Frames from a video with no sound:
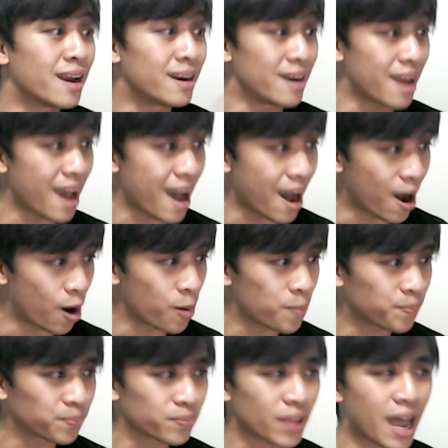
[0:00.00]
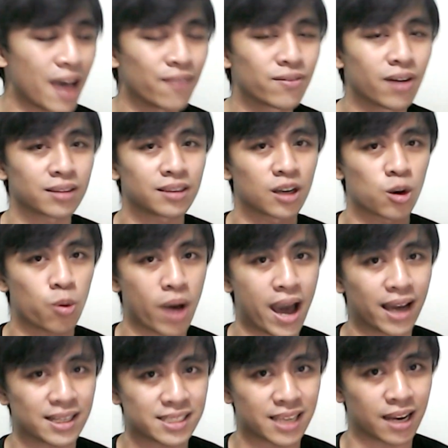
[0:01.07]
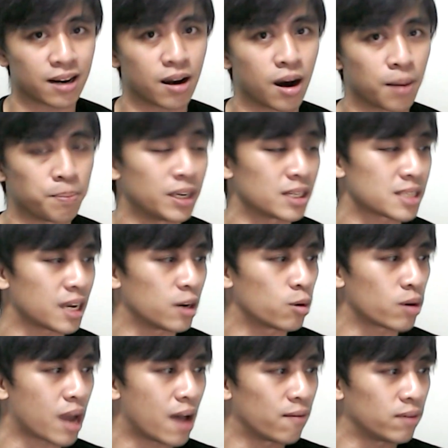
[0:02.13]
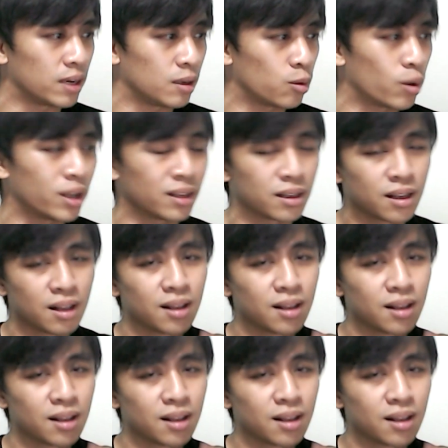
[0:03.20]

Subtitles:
Now, I've got the Quag set up because I don't have any, well,